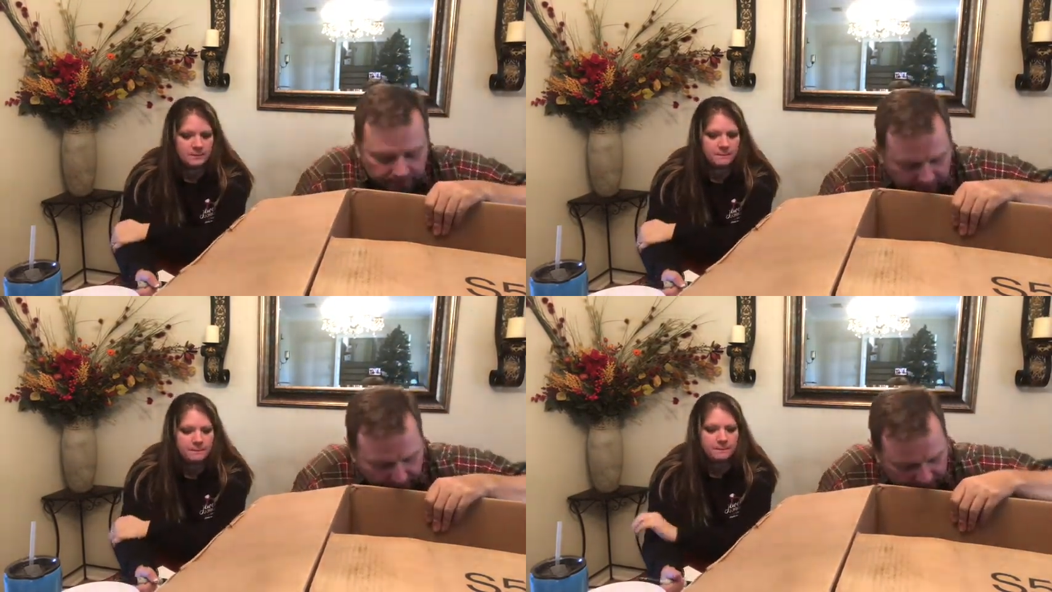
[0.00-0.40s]

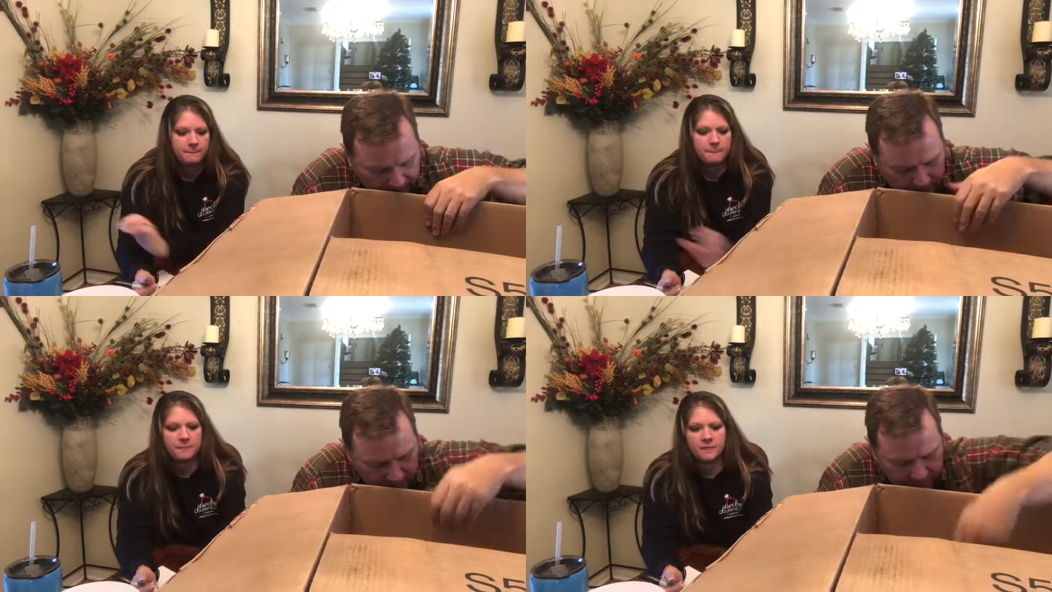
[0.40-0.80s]

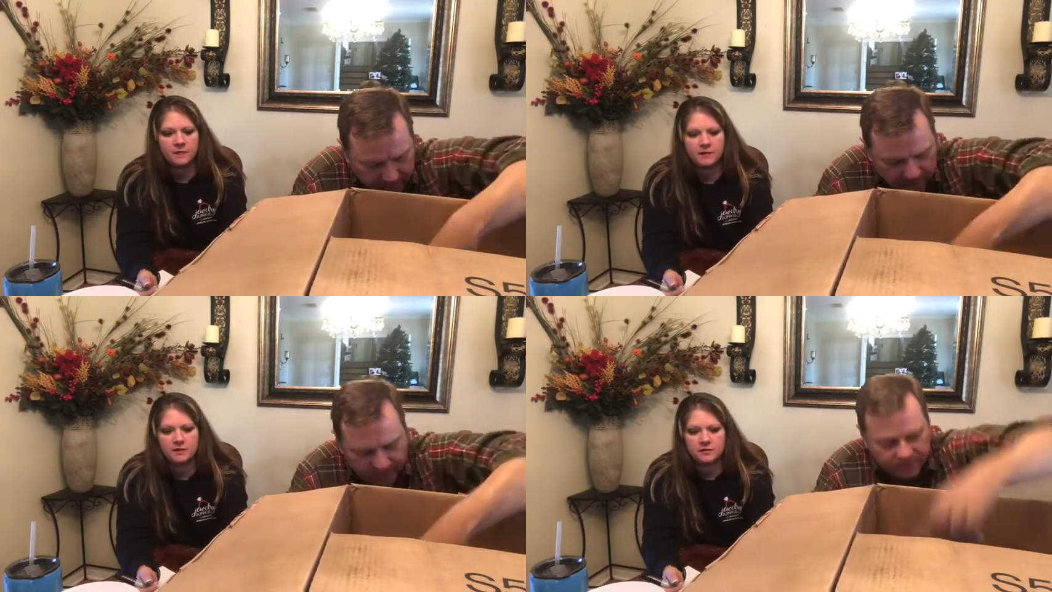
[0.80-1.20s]
Speaker 1: Okay,
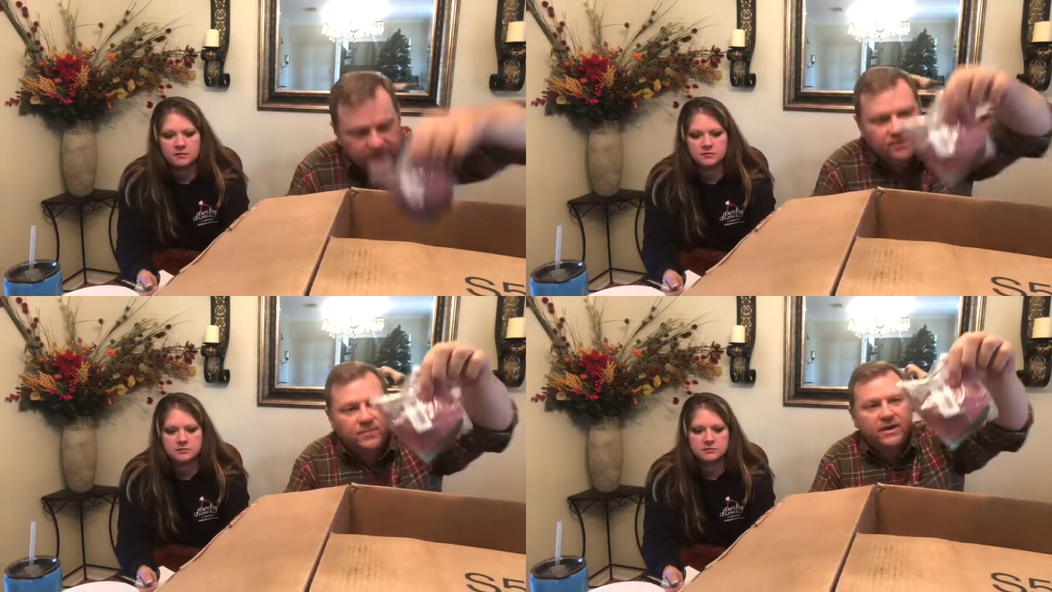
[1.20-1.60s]

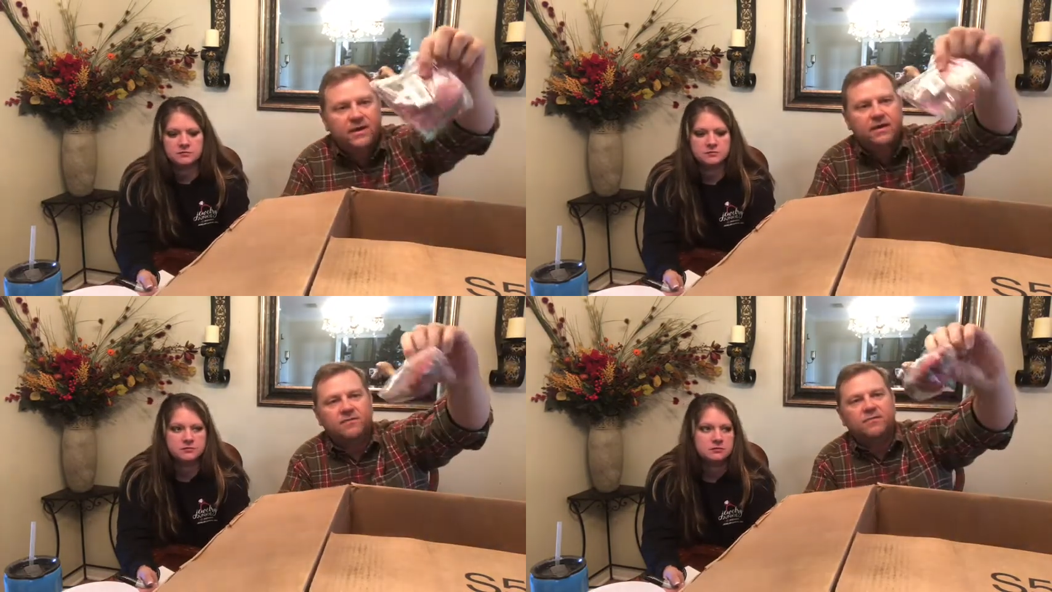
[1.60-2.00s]
then we
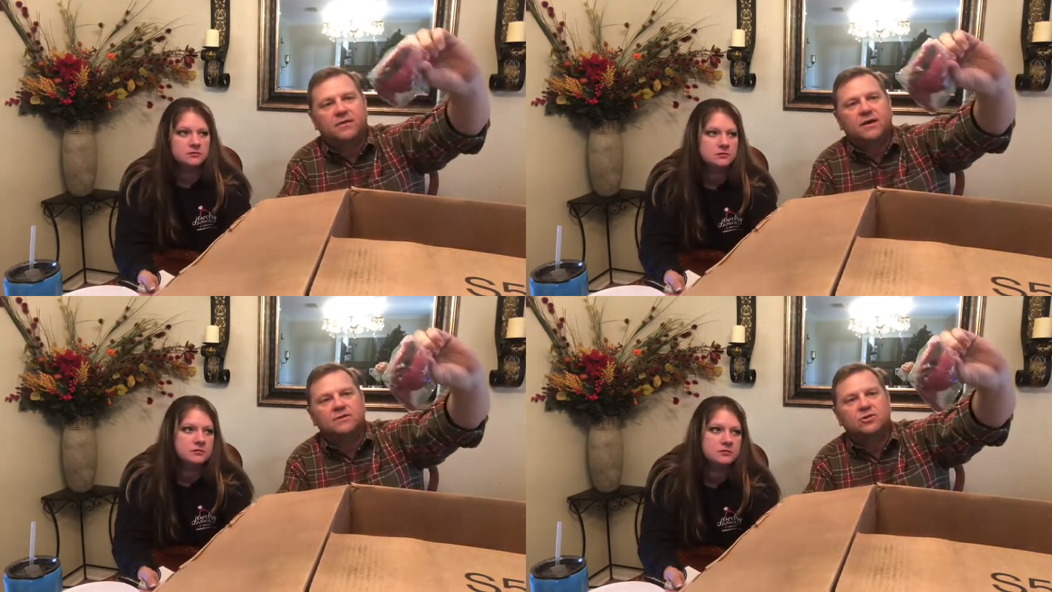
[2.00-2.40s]
have
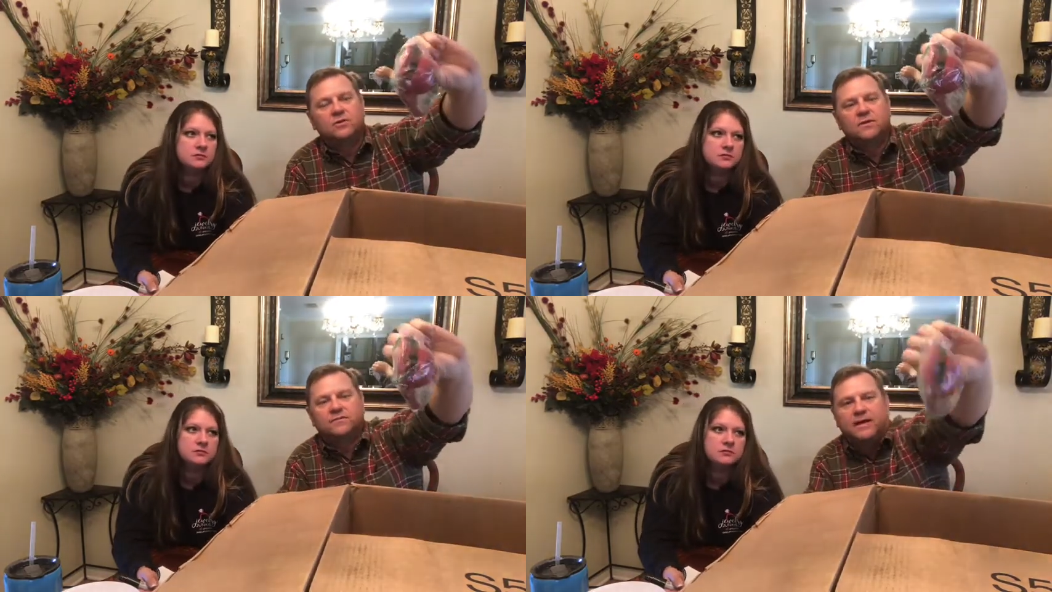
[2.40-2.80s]
a
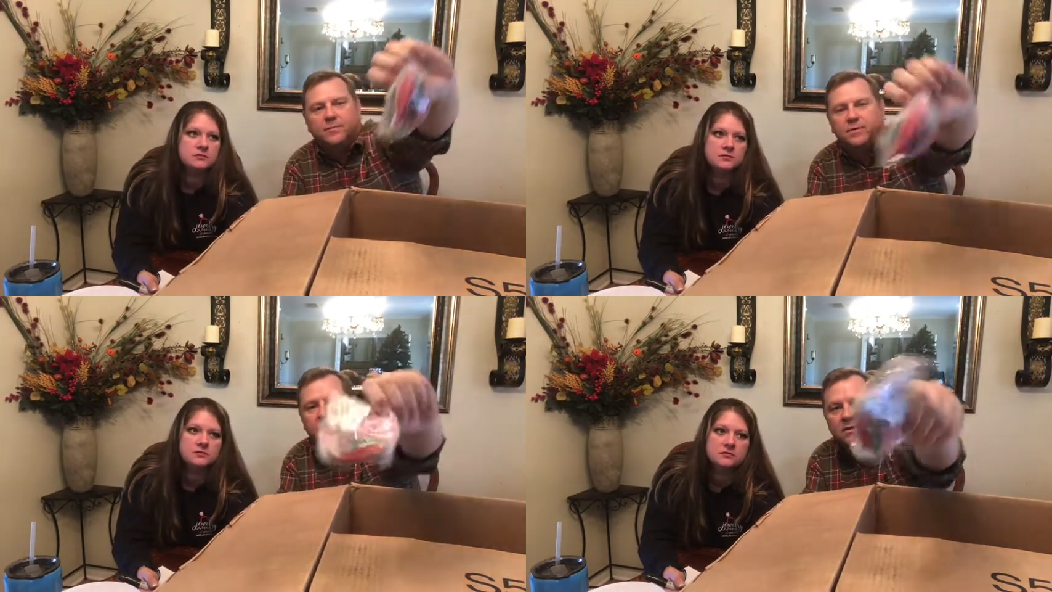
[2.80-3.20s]
toilet
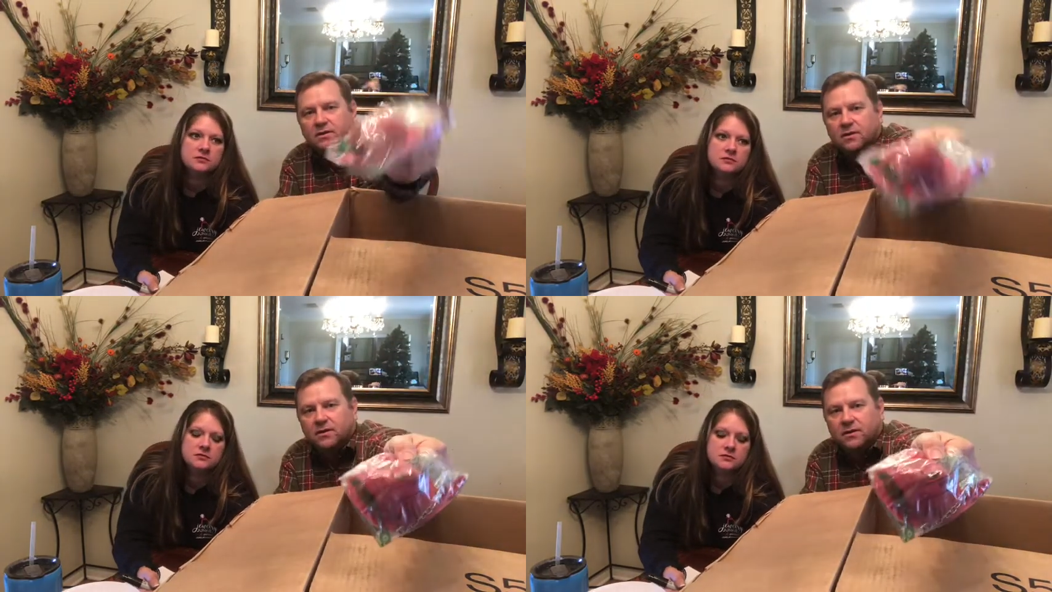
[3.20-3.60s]
flapper,
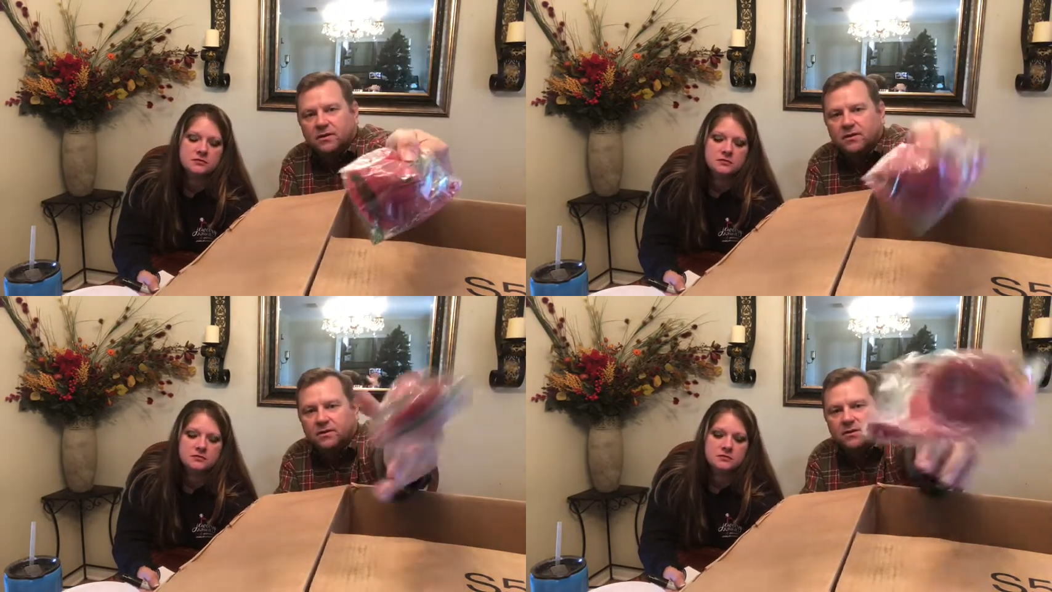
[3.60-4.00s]

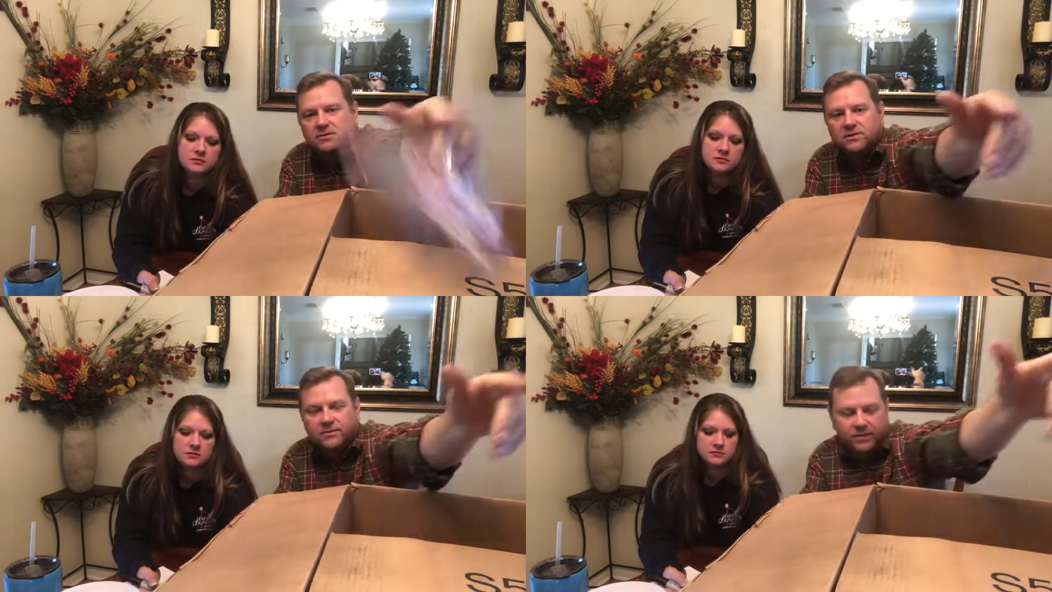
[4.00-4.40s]

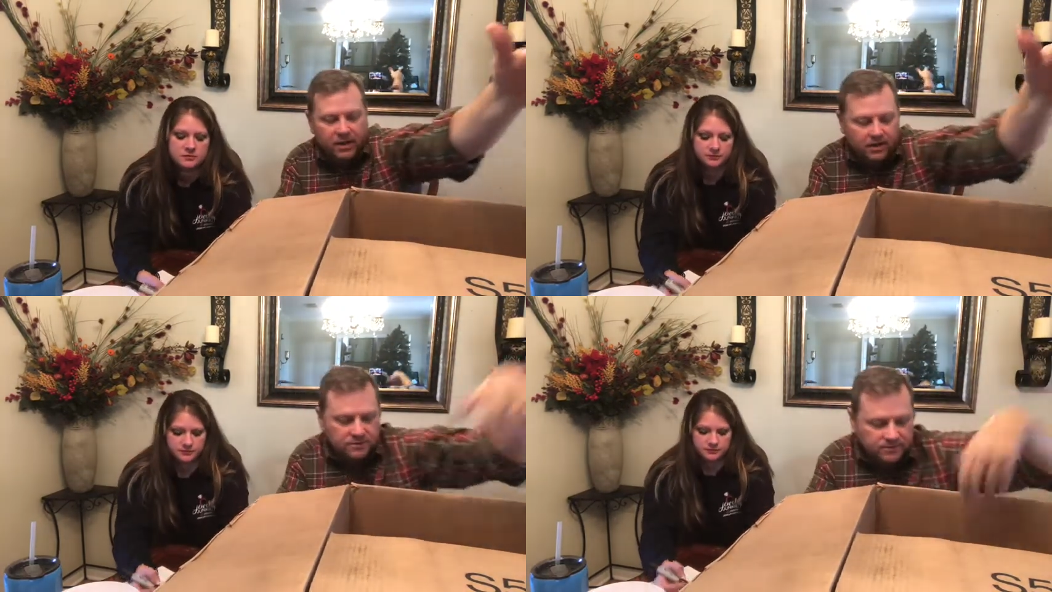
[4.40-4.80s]
zero
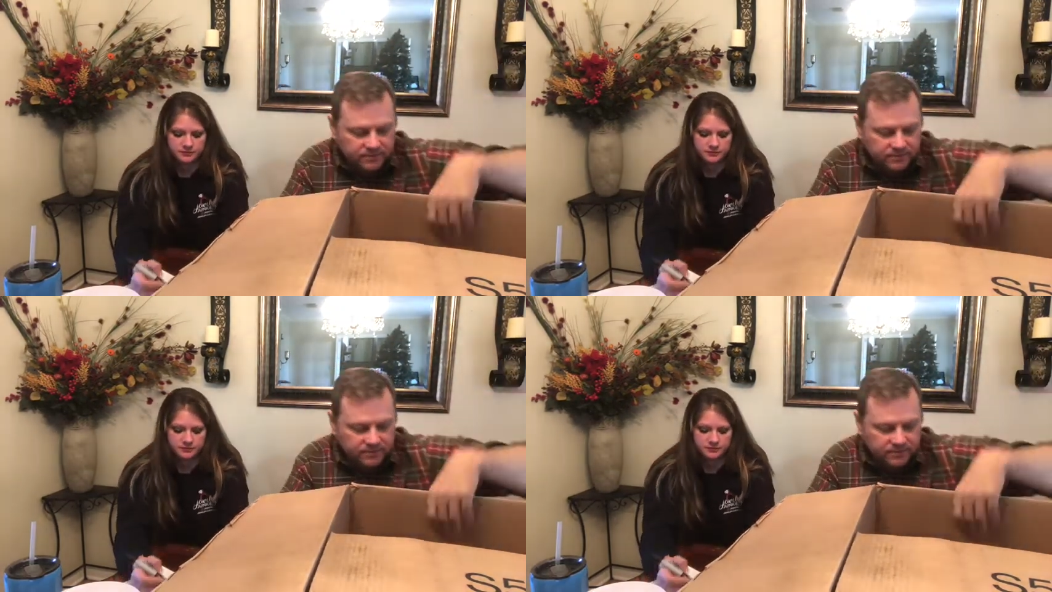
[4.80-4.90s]
dollars.